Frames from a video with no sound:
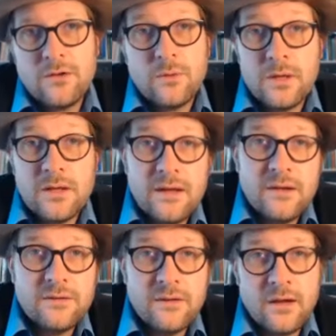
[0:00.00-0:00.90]
to
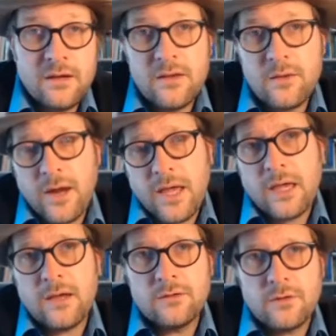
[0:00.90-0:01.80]
release either
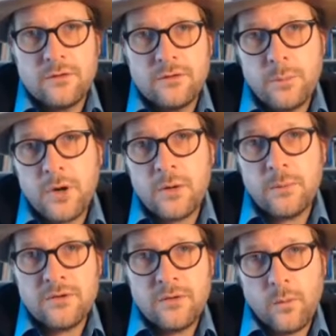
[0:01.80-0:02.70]
eggs or
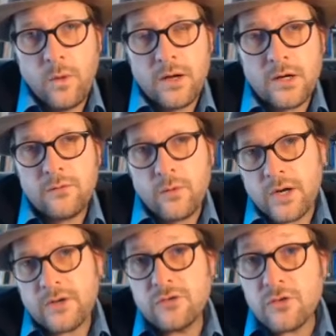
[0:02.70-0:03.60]
sperm into the water
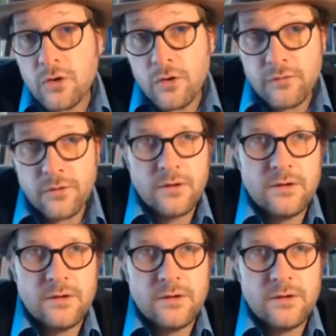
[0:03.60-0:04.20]
for external